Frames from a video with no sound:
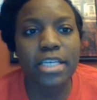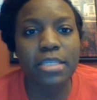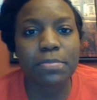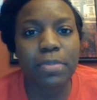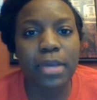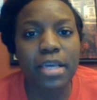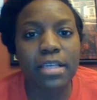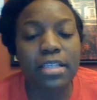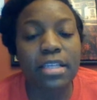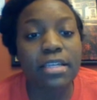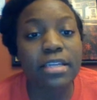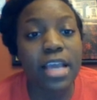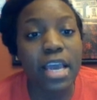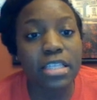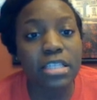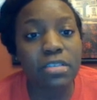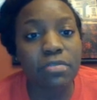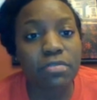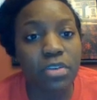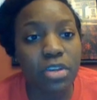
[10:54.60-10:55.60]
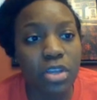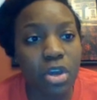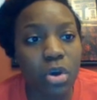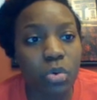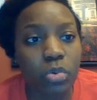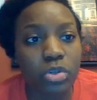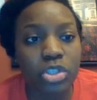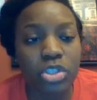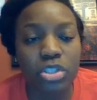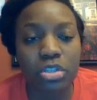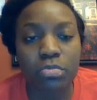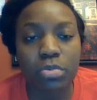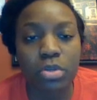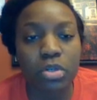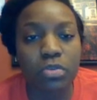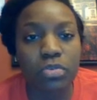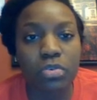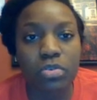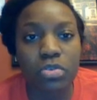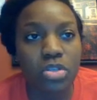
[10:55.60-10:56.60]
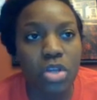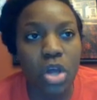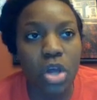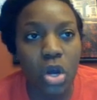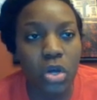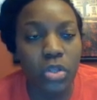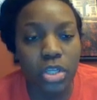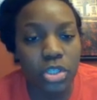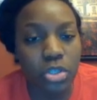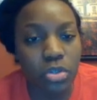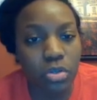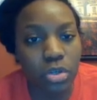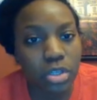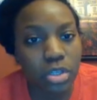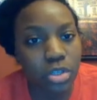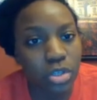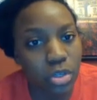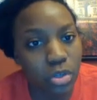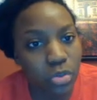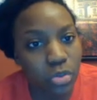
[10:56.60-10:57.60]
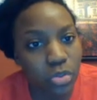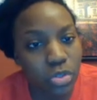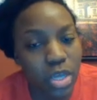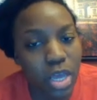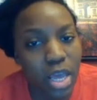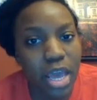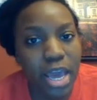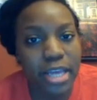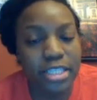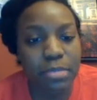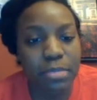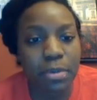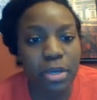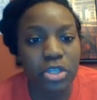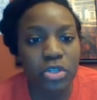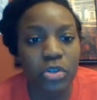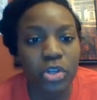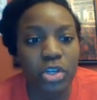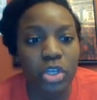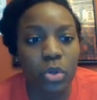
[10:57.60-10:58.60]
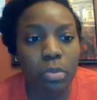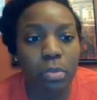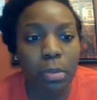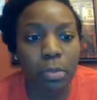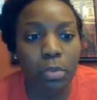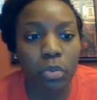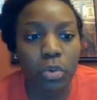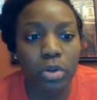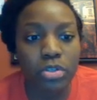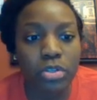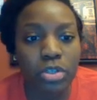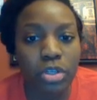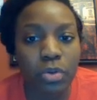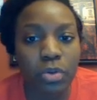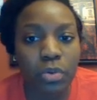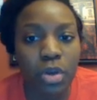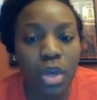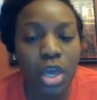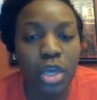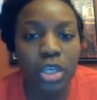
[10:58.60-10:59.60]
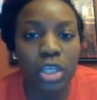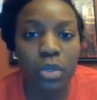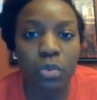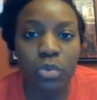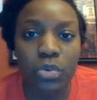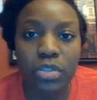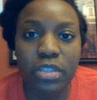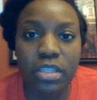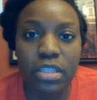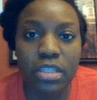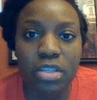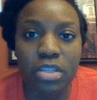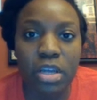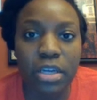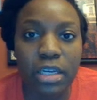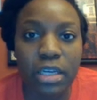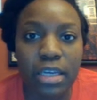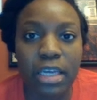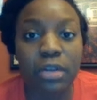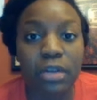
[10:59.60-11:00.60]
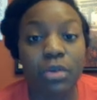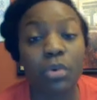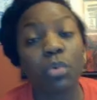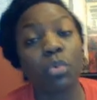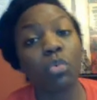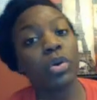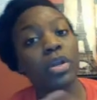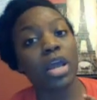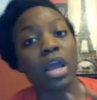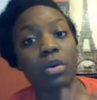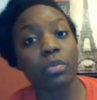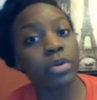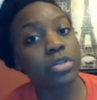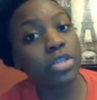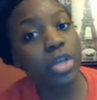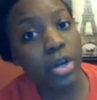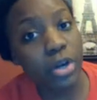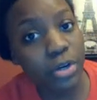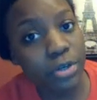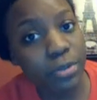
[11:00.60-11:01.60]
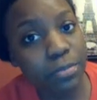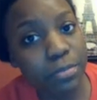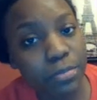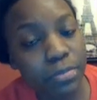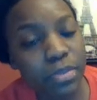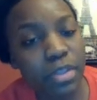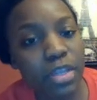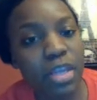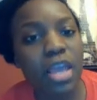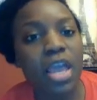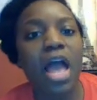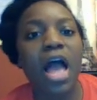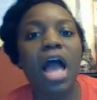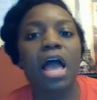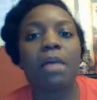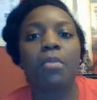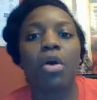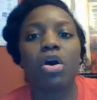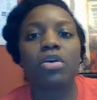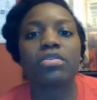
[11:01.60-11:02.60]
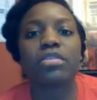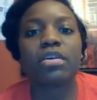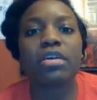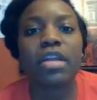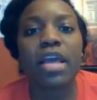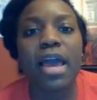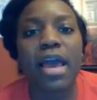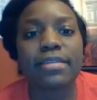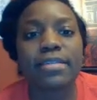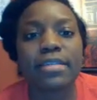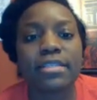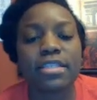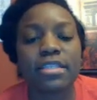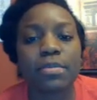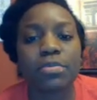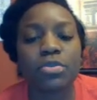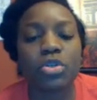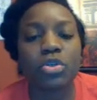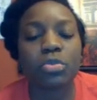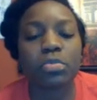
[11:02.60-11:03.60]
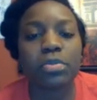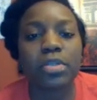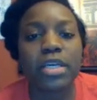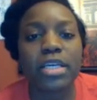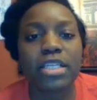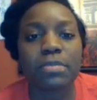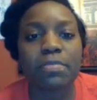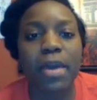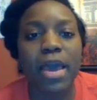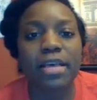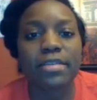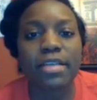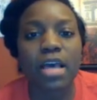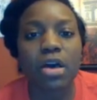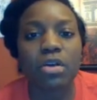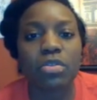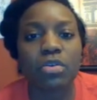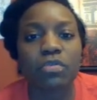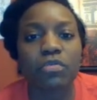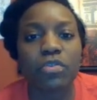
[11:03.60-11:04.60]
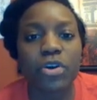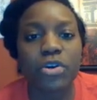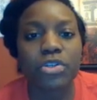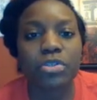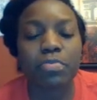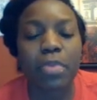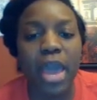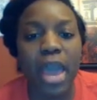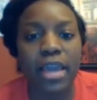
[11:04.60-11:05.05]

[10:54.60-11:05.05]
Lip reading: please play the next video, which is a beautiful song that you can use and to make sure that you remember what to do. You will see the song again when I return. I'm also going to ask that the substitute please pass out the first